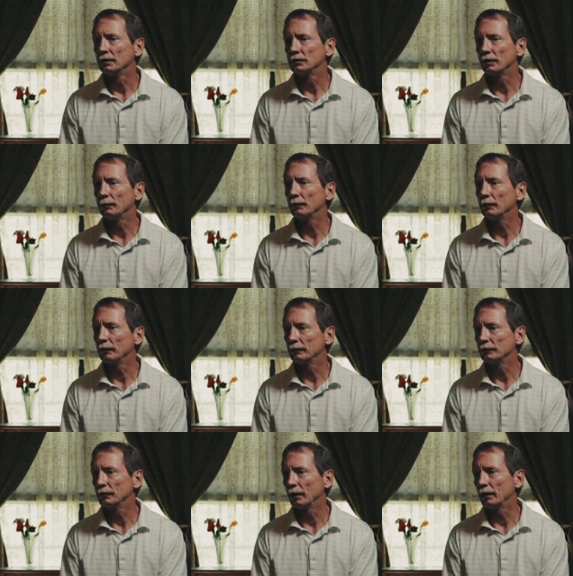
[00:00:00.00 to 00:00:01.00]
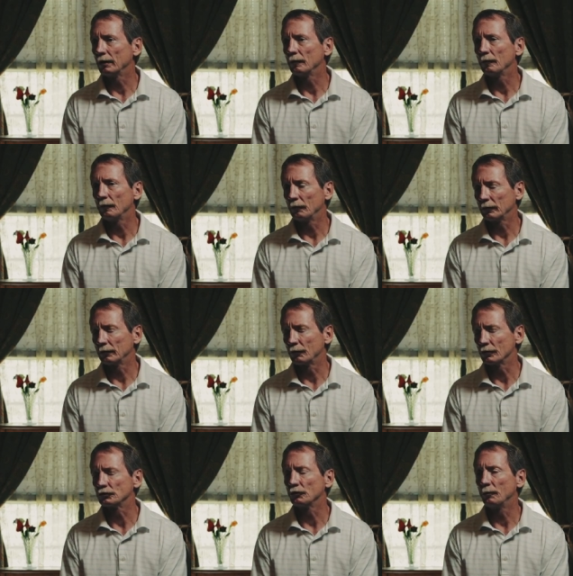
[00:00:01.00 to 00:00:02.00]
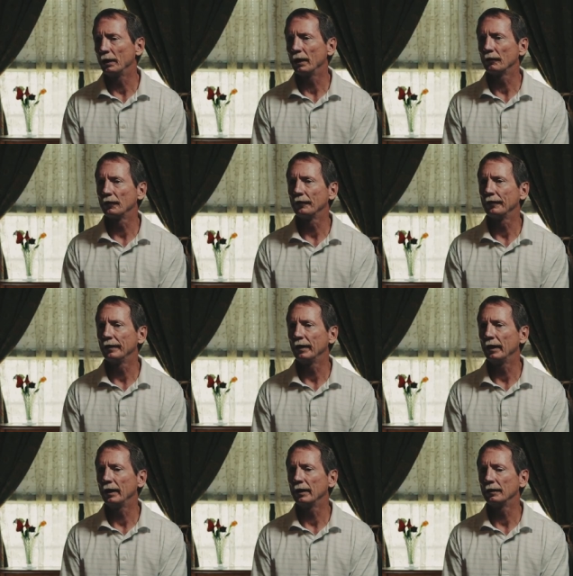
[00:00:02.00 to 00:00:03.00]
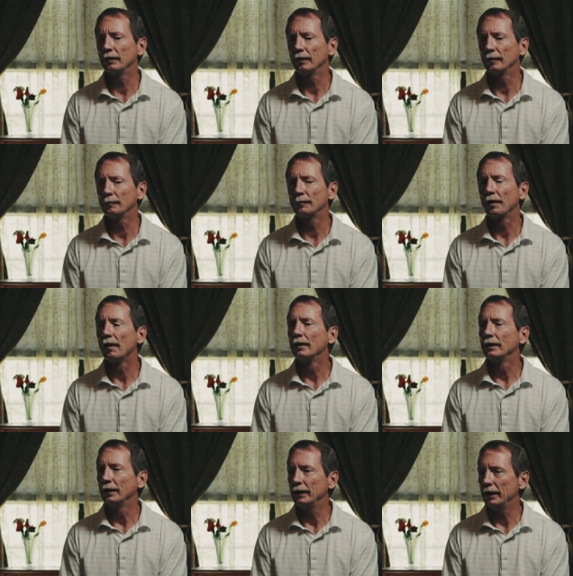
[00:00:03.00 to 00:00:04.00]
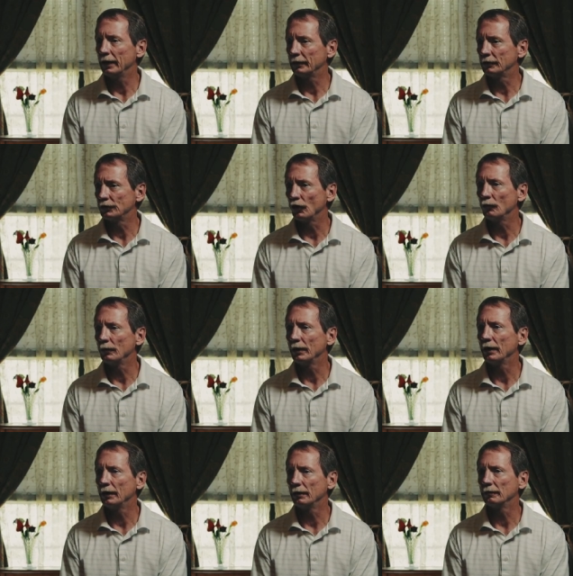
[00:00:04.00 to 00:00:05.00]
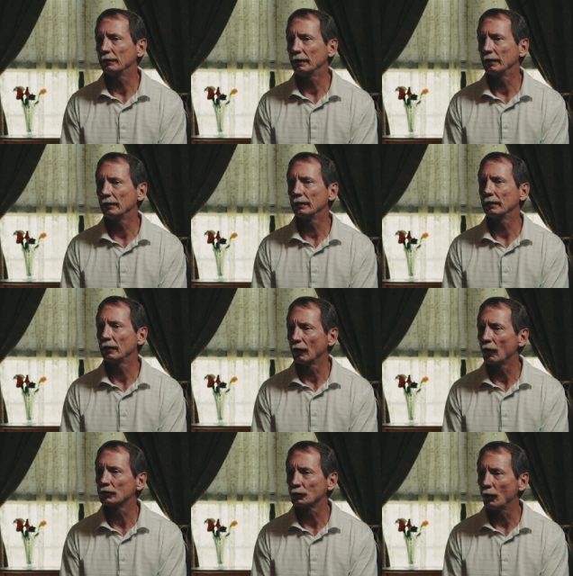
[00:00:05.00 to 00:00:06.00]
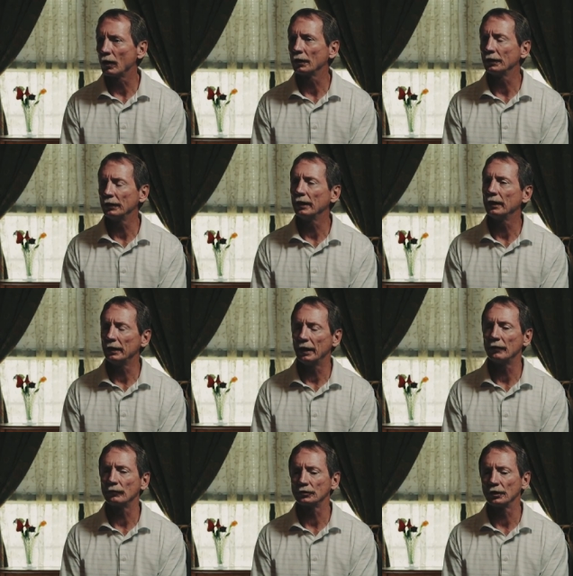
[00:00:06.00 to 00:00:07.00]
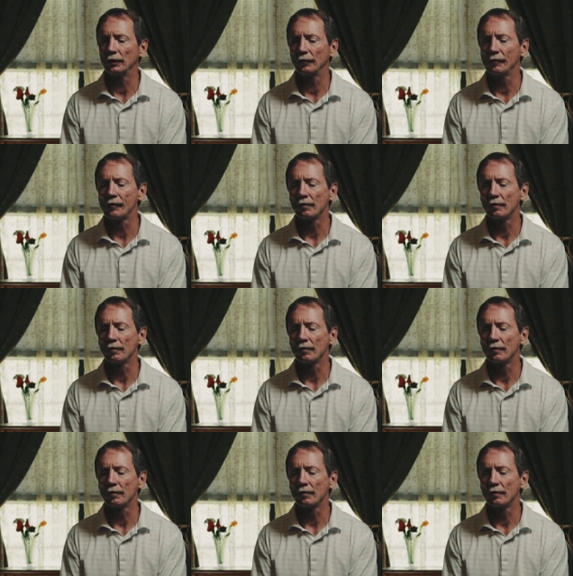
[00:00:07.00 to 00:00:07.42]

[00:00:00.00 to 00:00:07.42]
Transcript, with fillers: some uh, crystal meth, and um, he had showed me he, uh, a large quantity that he had for sale